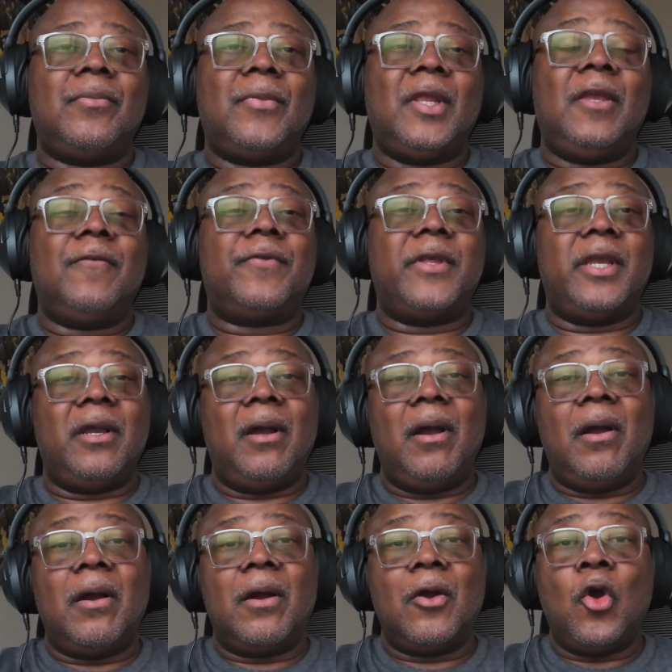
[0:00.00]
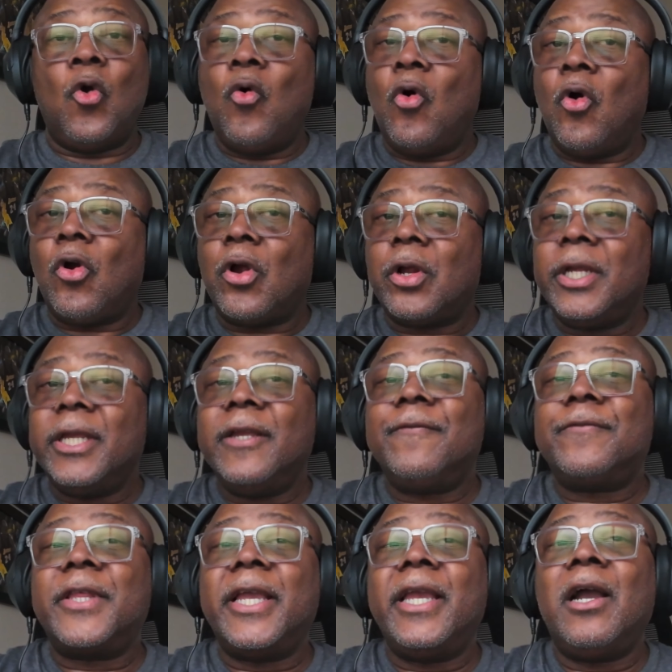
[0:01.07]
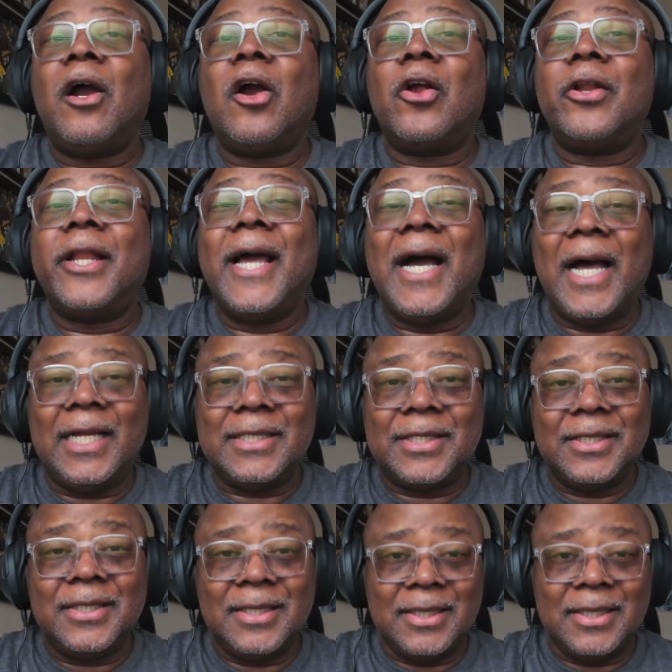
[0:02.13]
If they are, or if they are not,